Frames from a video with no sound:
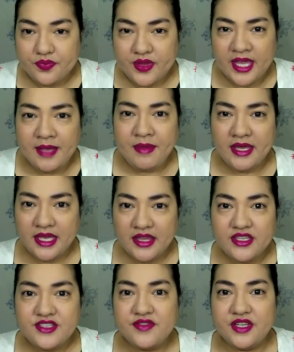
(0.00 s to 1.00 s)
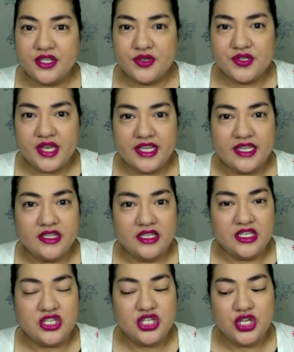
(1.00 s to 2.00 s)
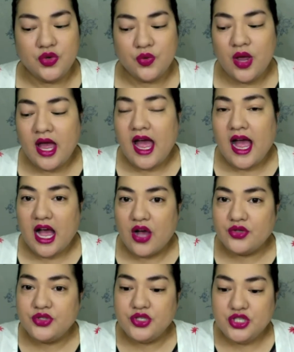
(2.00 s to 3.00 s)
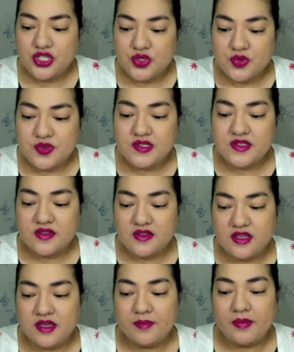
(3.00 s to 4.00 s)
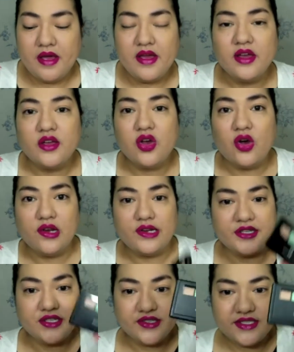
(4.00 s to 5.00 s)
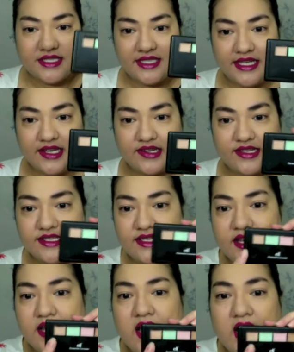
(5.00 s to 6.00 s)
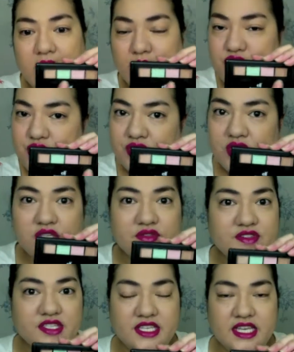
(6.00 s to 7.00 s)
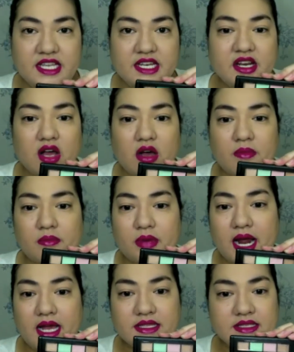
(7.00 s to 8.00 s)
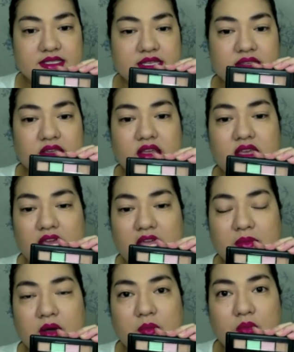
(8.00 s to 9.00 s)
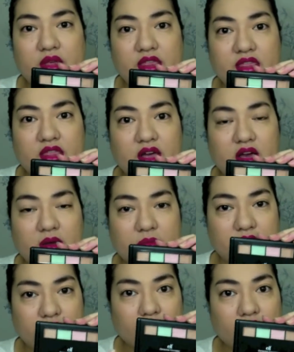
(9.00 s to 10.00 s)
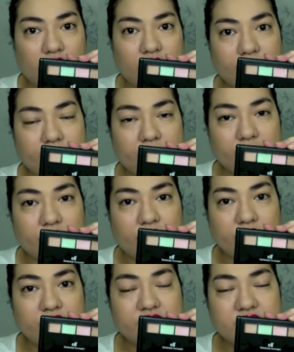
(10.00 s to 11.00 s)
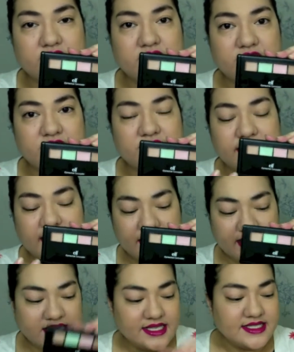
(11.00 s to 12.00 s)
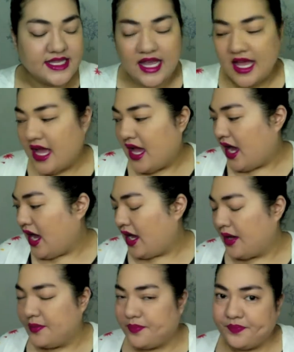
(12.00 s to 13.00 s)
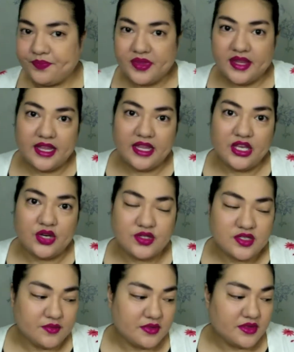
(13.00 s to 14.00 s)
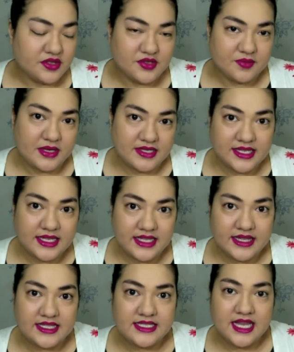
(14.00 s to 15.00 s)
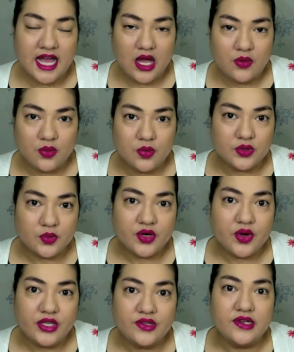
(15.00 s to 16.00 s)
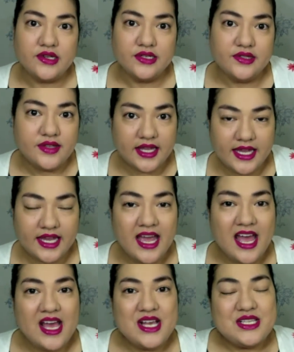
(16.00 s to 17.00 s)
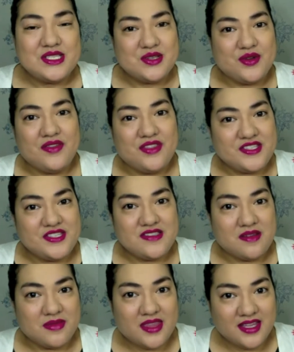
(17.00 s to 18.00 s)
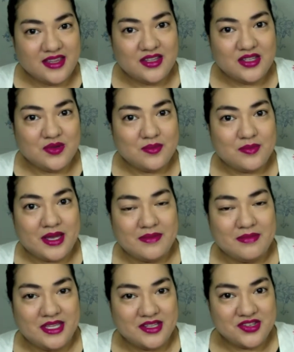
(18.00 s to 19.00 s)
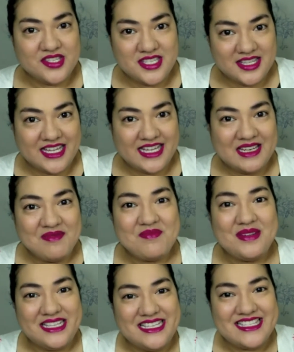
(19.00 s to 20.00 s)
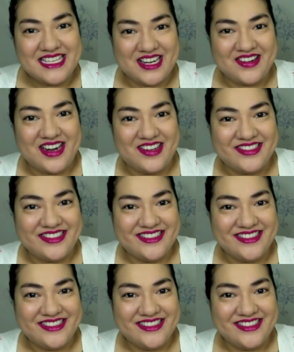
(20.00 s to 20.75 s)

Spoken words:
I'm making this video so I can teach you how to use the colored concealers. I'm sure that you've seen brands that came up with colored concealers like these. So basically that's what we're going to learn today. So if this is something that you might be interested in, please stick around.